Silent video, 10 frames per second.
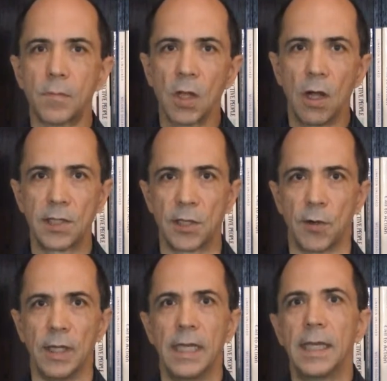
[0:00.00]

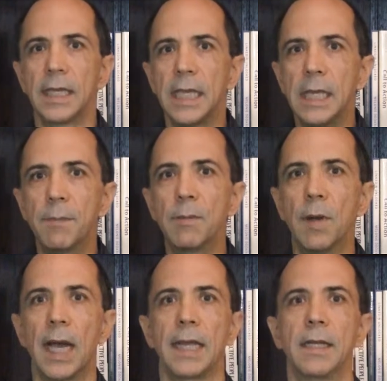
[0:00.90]
Also, keep in
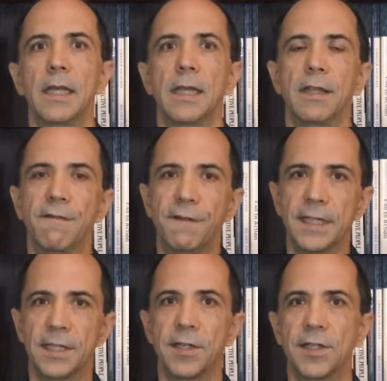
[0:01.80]
mind that
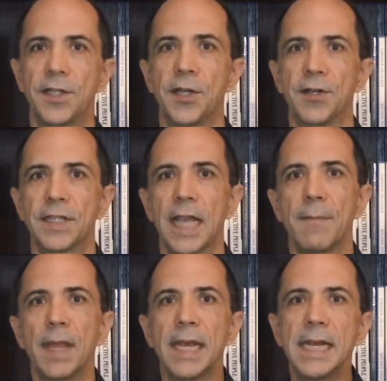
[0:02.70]
visitors to your
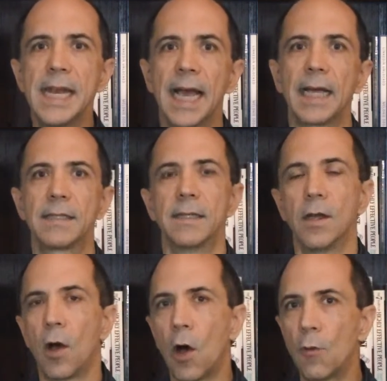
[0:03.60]
site may not
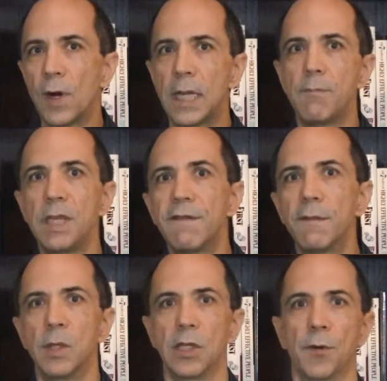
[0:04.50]
already be
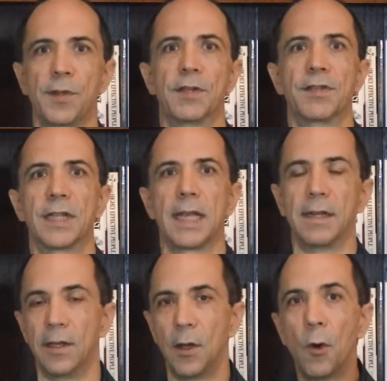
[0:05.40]
familiar with your site
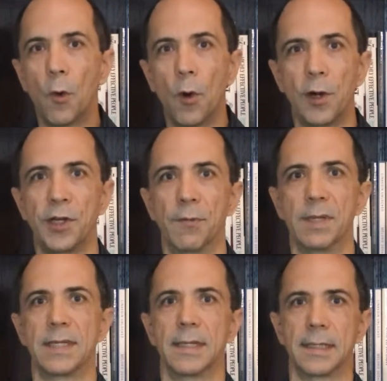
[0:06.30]
or your
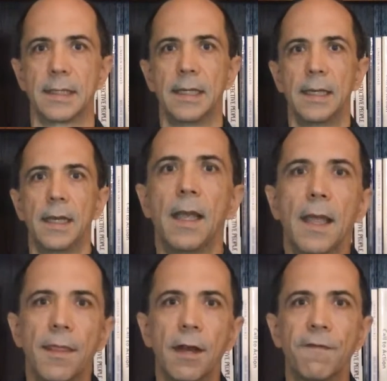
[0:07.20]
business,
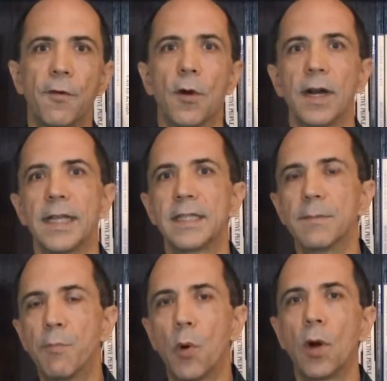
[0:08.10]
and therefore it's
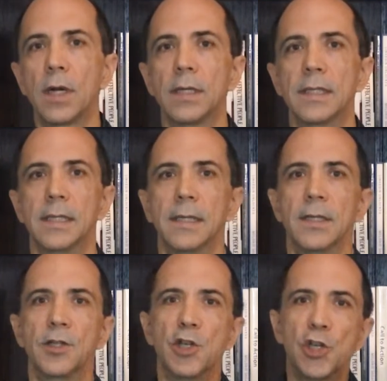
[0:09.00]
important
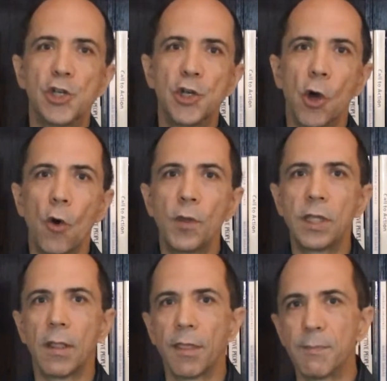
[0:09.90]
to show
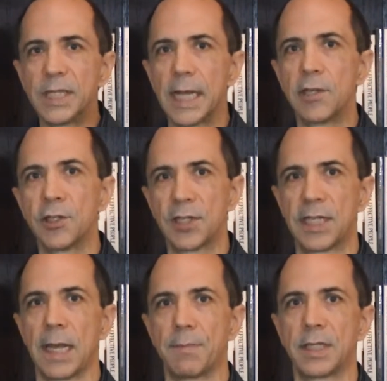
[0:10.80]
the potential
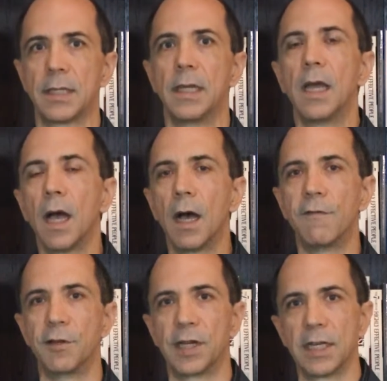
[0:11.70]
steps of
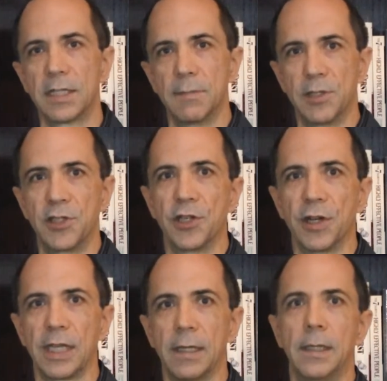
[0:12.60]
your customer's journey.